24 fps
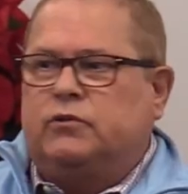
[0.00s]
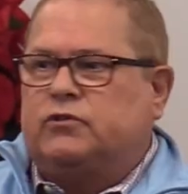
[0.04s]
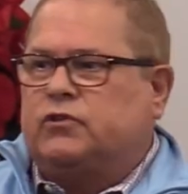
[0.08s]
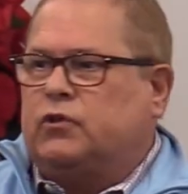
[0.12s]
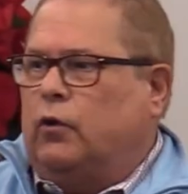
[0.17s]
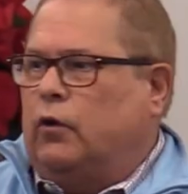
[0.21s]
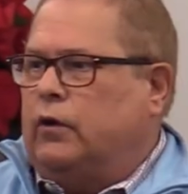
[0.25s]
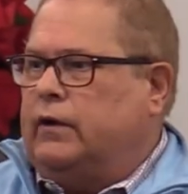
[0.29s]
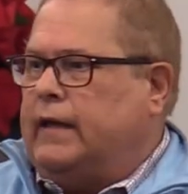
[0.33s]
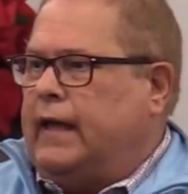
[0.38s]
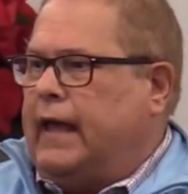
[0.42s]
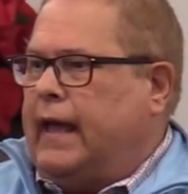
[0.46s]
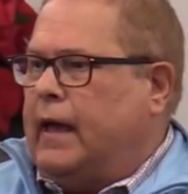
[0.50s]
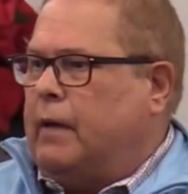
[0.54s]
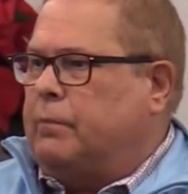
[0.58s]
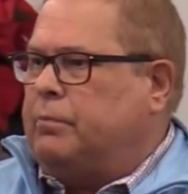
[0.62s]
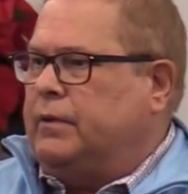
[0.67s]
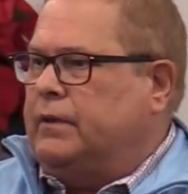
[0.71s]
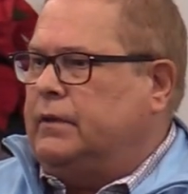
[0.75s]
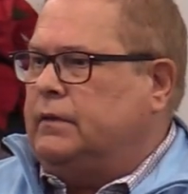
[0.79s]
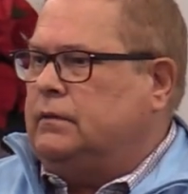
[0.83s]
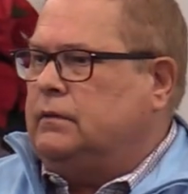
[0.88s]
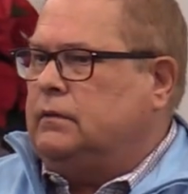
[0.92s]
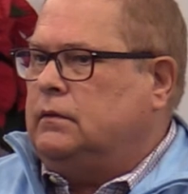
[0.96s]
was going to
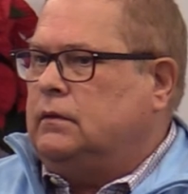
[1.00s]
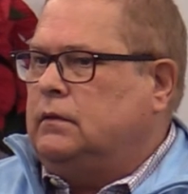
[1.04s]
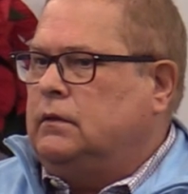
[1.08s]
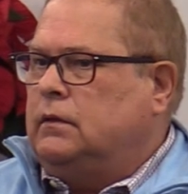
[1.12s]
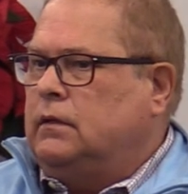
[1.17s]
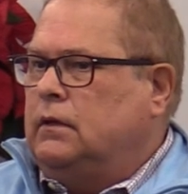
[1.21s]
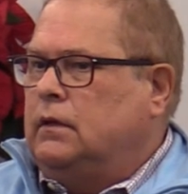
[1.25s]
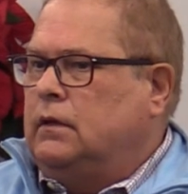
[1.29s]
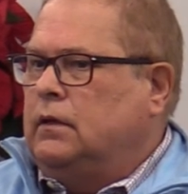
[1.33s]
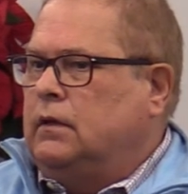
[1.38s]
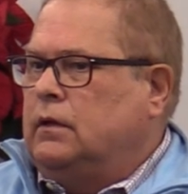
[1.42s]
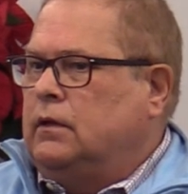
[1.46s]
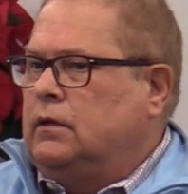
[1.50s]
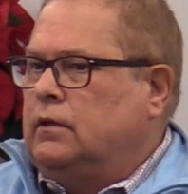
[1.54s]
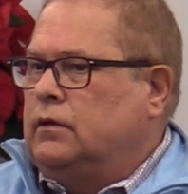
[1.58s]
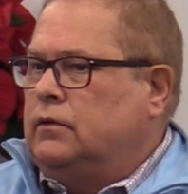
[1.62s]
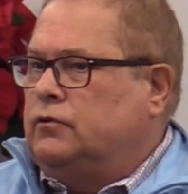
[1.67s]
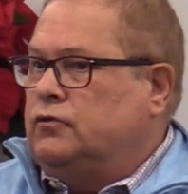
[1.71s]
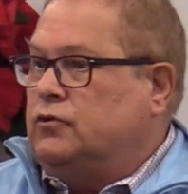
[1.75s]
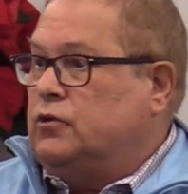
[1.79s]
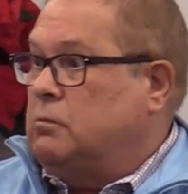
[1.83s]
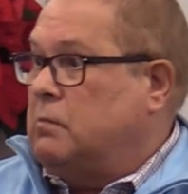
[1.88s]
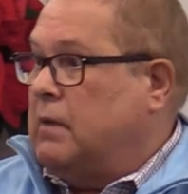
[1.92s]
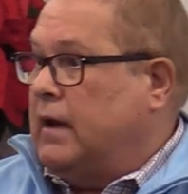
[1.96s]
happen
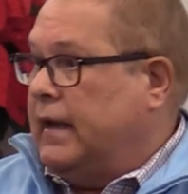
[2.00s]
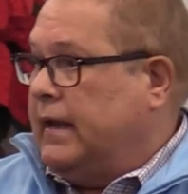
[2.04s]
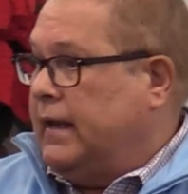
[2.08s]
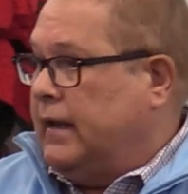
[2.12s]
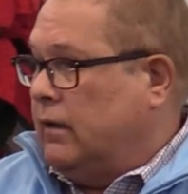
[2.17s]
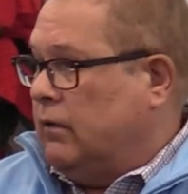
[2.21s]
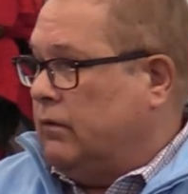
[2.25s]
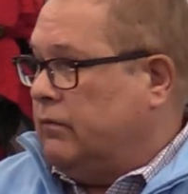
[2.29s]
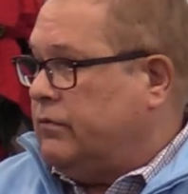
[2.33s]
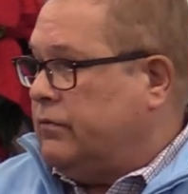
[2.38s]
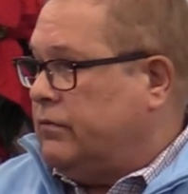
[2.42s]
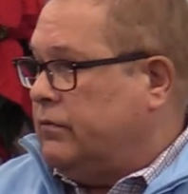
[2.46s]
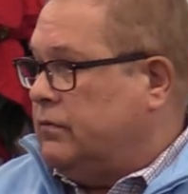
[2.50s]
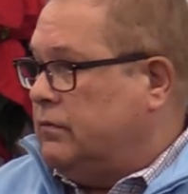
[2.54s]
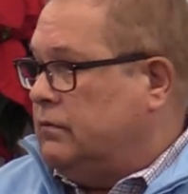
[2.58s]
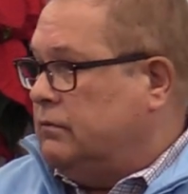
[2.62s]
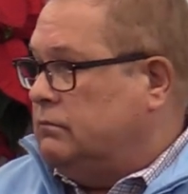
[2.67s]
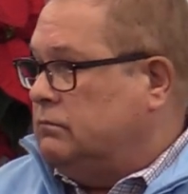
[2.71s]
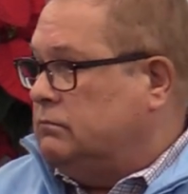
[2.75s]
to my health.